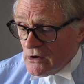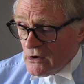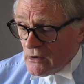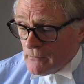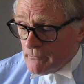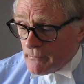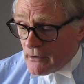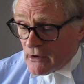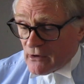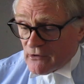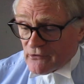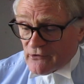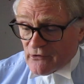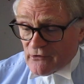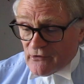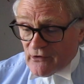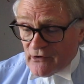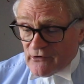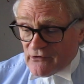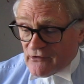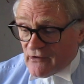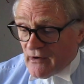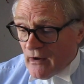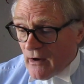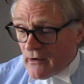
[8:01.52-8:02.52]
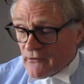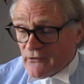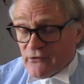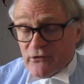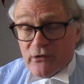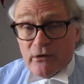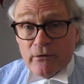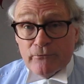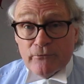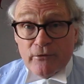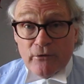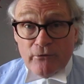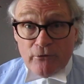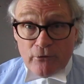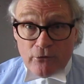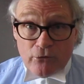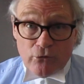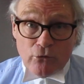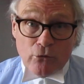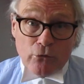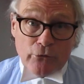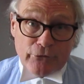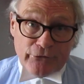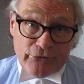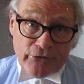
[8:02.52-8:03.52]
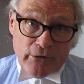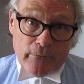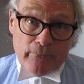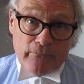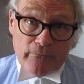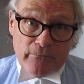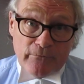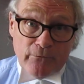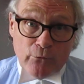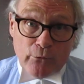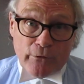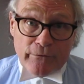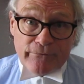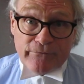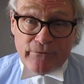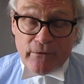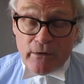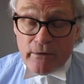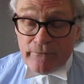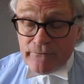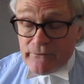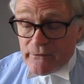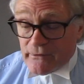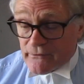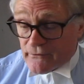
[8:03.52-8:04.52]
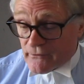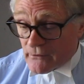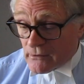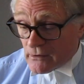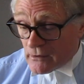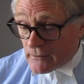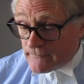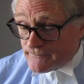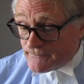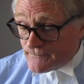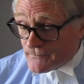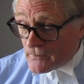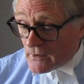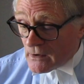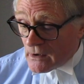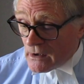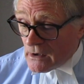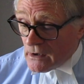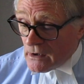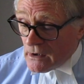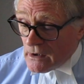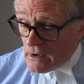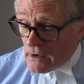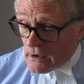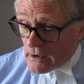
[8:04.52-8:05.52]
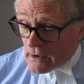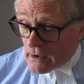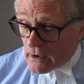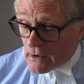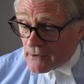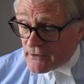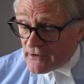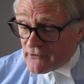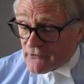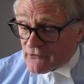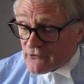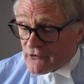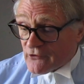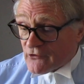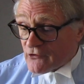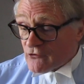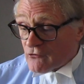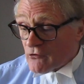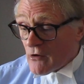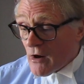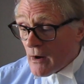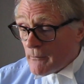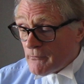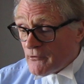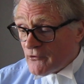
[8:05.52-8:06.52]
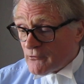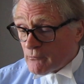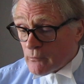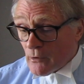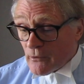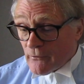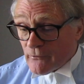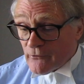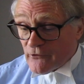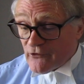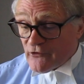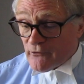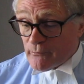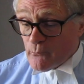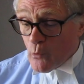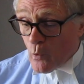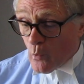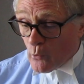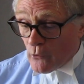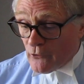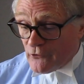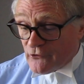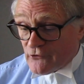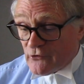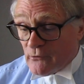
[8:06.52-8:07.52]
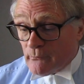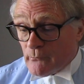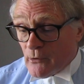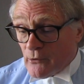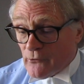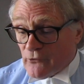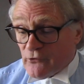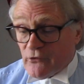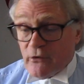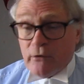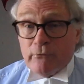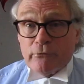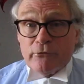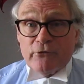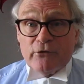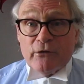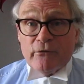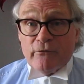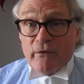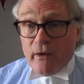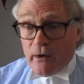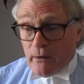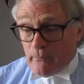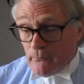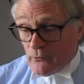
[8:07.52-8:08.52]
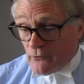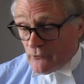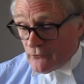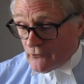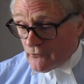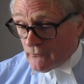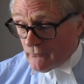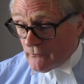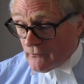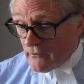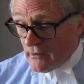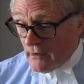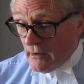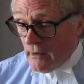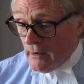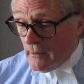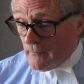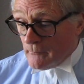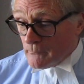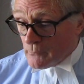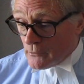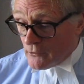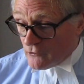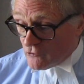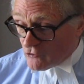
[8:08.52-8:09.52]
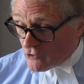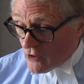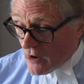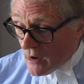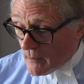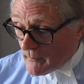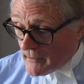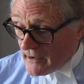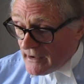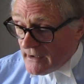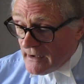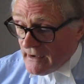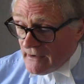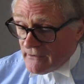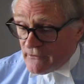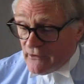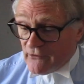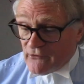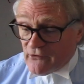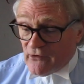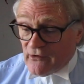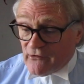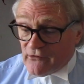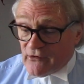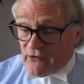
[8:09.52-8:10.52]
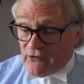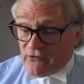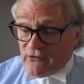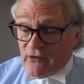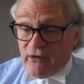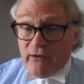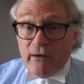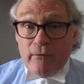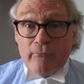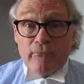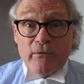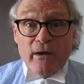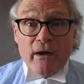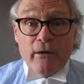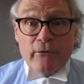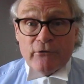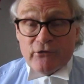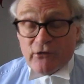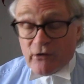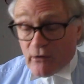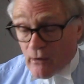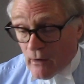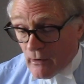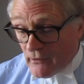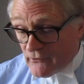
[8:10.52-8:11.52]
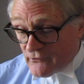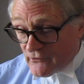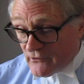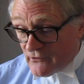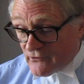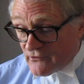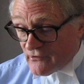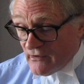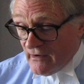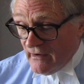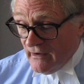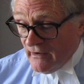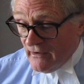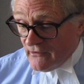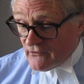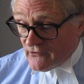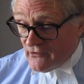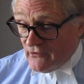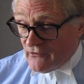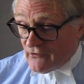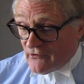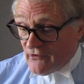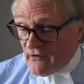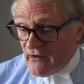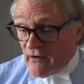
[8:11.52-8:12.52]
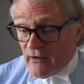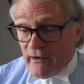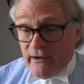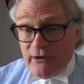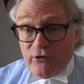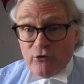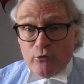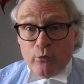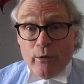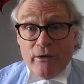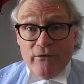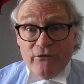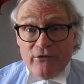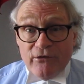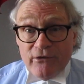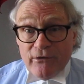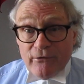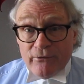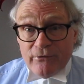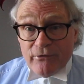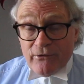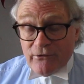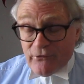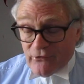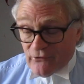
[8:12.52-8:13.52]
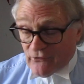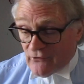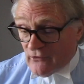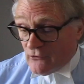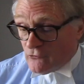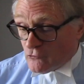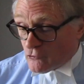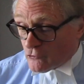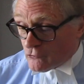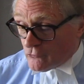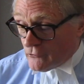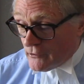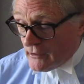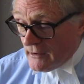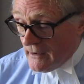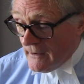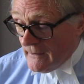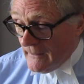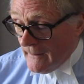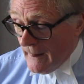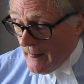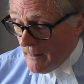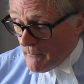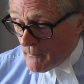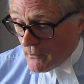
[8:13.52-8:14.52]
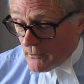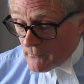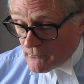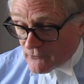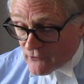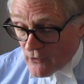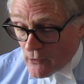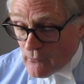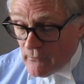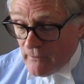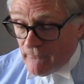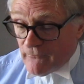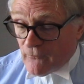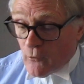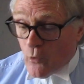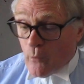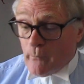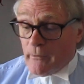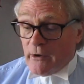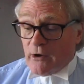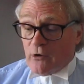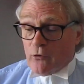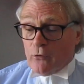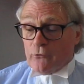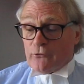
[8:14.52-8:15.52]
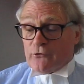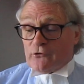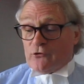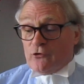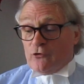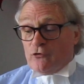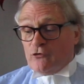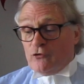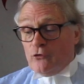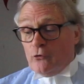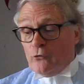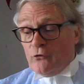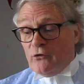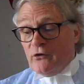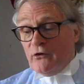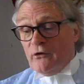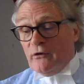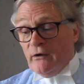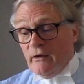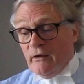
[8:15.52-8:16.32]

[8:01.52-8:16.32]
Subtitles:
because, as I say, I served in the Corps some 45 years ago. And it's described as one of the smallest and most secretive elements of the British Army. It's existed in various guises since the early 20th century, but it was only formally constituted